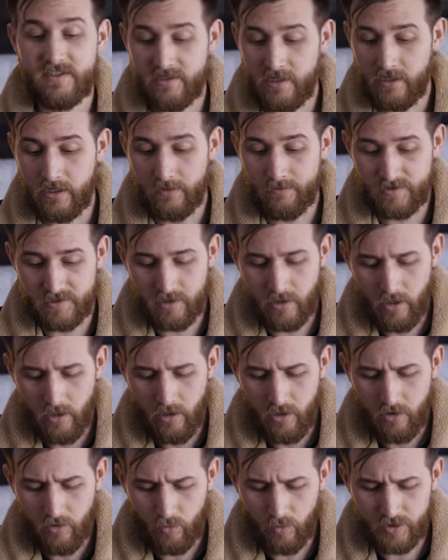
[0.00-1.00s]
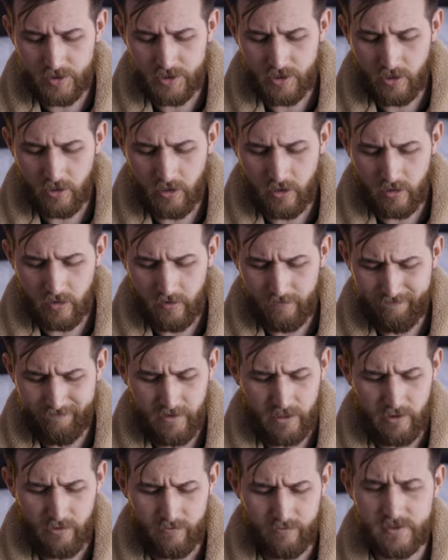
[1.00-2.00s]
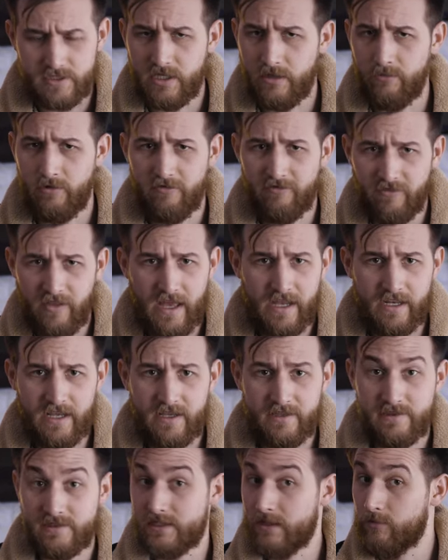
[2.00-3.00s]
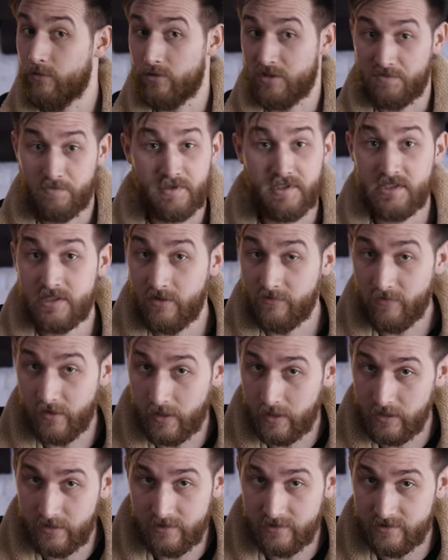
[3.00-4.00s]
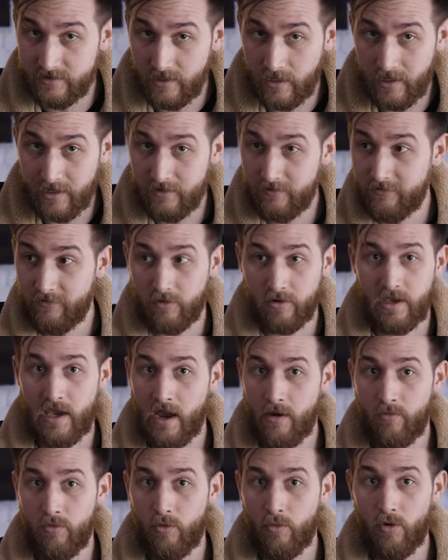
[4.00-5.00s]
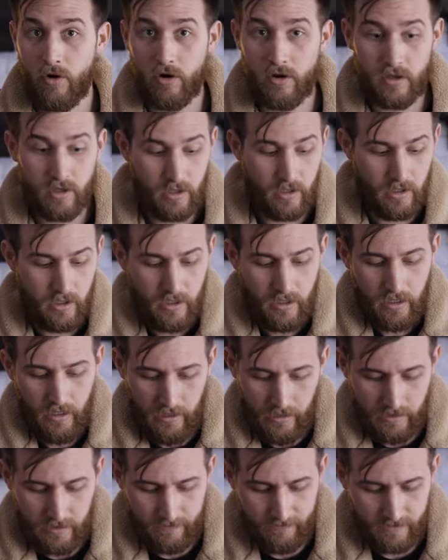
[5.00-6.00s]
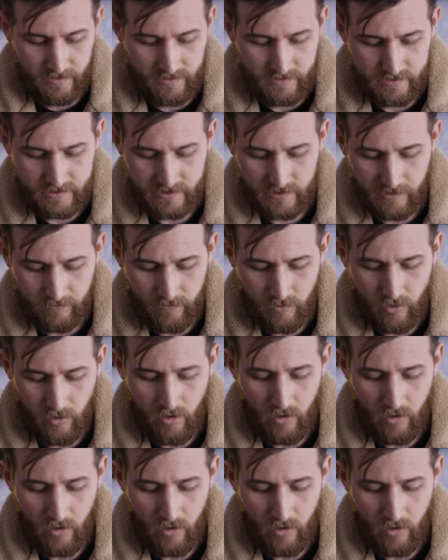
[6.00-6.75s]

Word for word: setups, which are, you know, some are flathead, some are specifically designed for camera work, um, some